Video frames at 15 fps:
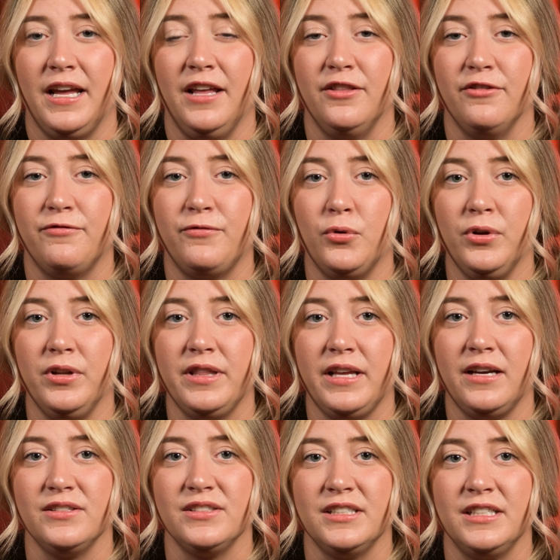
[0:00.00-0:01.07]
and the
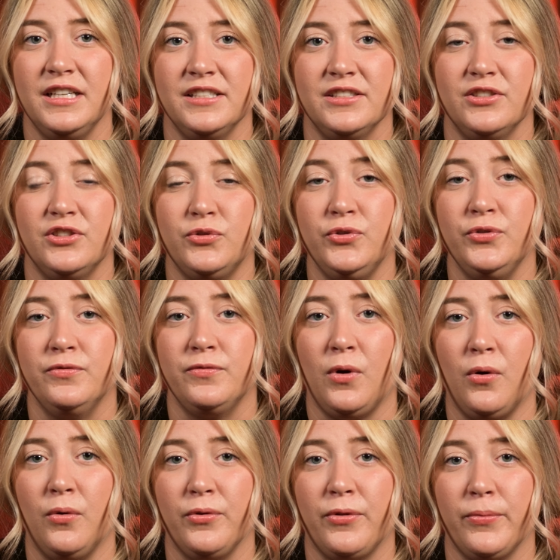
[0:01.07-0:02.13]
4000 is a 2
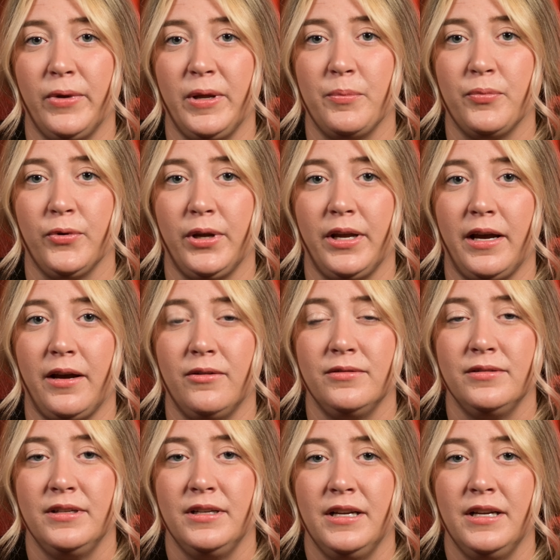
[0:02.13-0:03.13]
volt 3 pre-out.